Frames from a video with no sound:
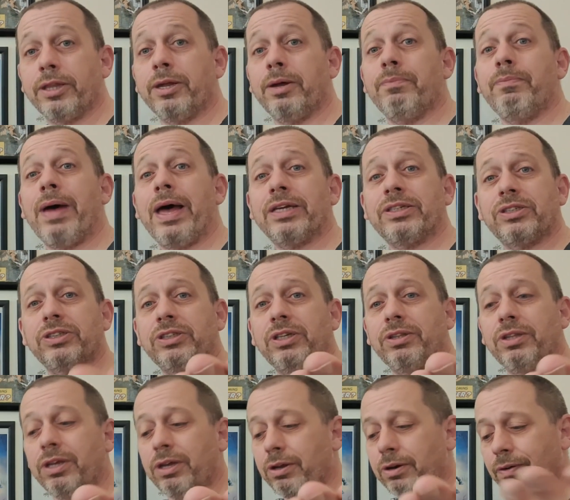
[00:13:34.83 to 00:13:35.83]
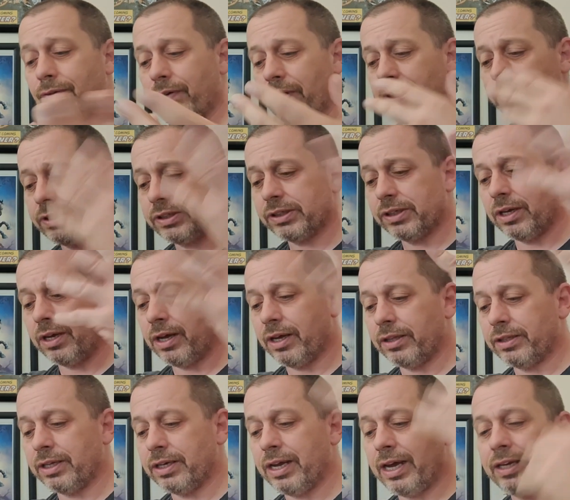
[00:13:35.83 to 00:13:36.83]
The Masters of the Universe,
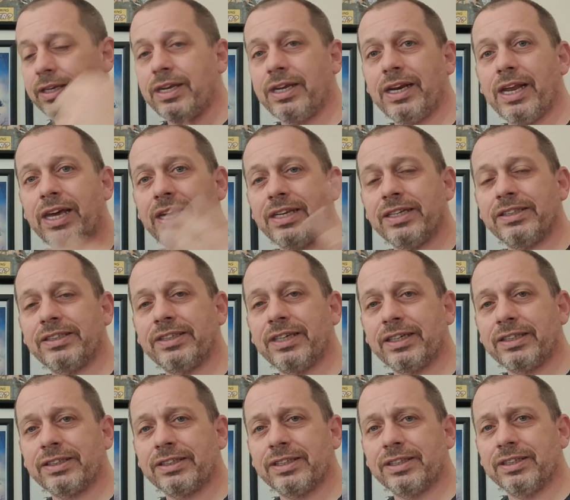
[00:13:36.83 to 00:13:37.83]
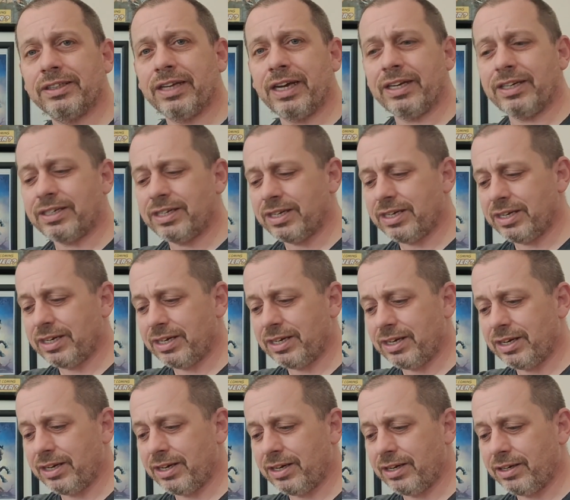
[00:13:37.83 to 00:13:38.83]
the 1986 to
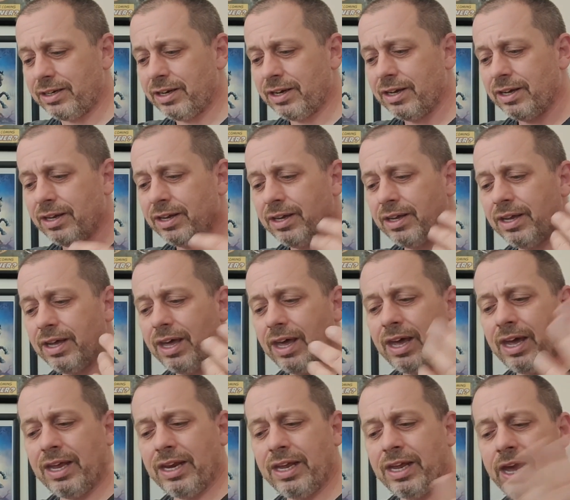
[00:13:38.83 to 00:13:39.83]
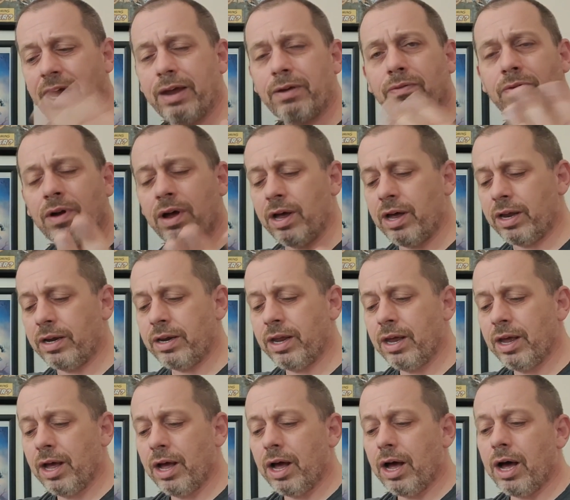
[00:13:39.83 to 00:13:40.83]
1988 run.